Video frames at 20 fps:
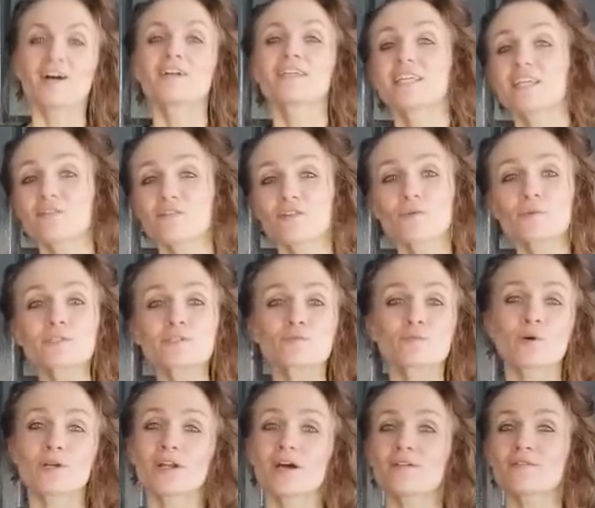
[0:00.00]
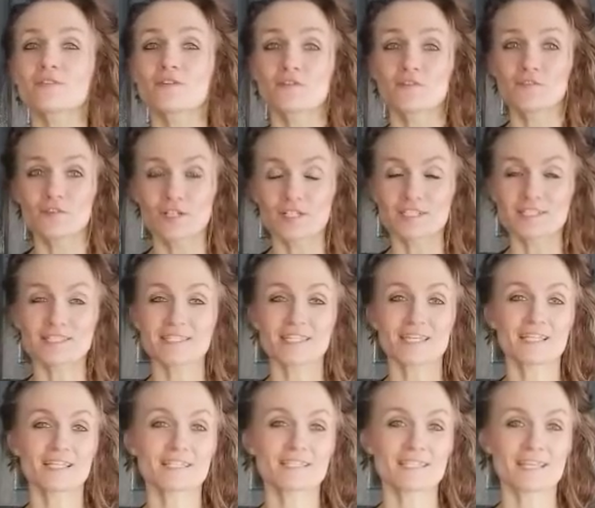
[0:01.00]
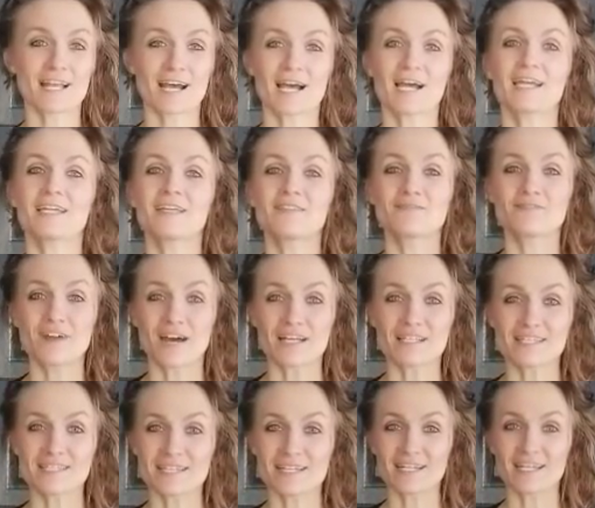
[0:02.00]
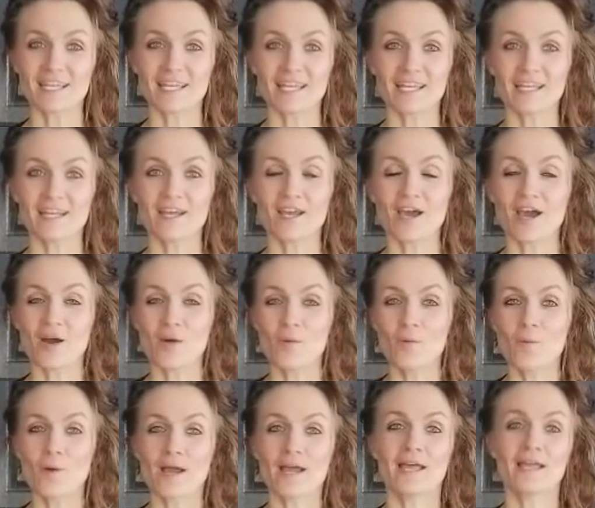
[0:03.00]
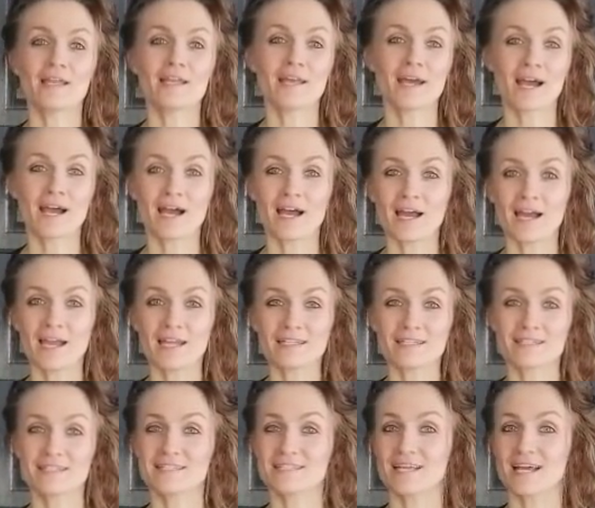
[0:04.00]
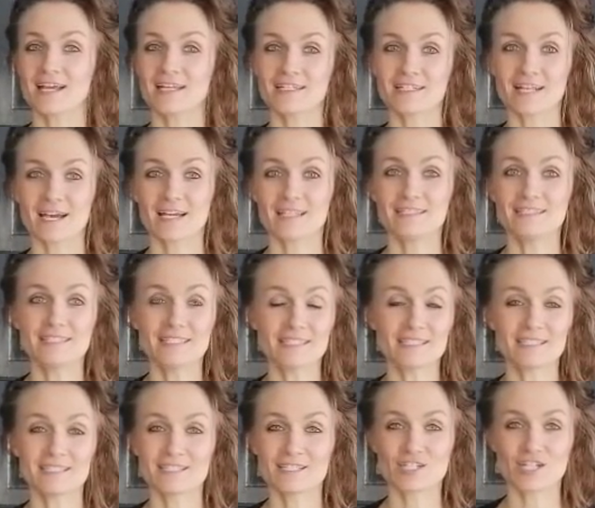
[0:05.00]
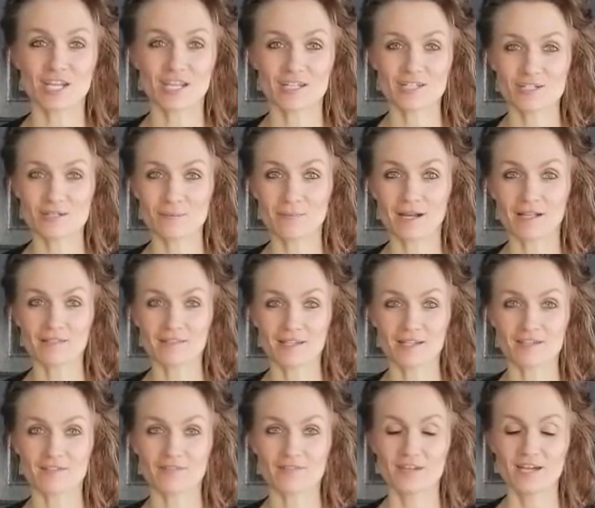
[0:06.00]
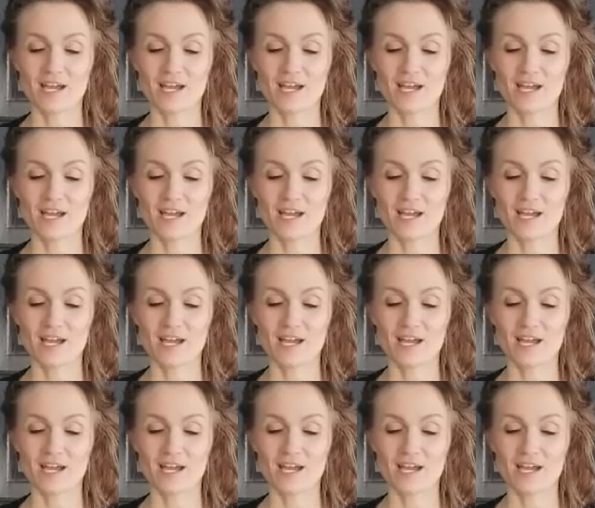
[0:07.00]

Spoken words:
Kefir was one of the first things that I invested in when I decided I needed a change in my life.